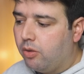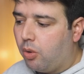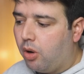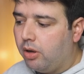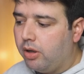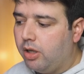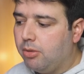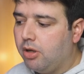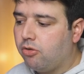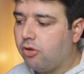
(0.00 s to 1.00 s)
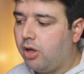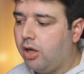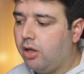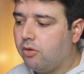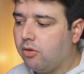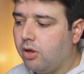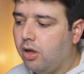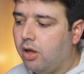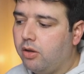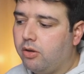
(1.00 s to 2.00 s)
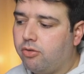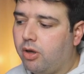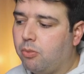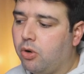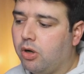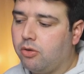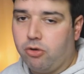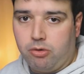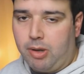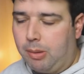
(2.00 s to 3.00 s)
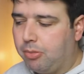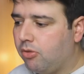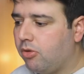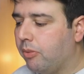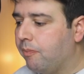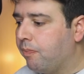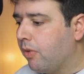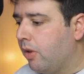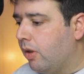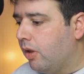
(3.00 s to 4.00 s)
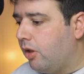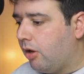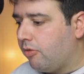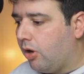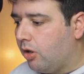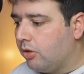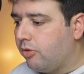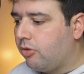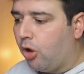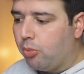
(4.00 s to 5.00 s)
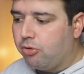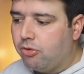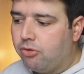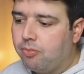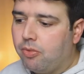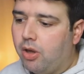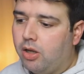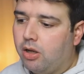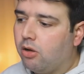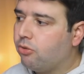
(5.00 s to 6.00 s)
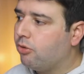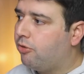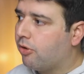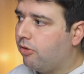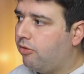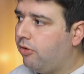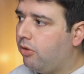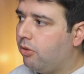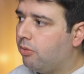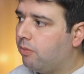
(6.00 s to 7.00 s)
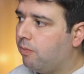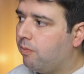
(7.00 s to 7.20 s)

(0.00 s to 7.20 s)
RAW image, and the same one tone mapped. So you have all of these options. And also for the video,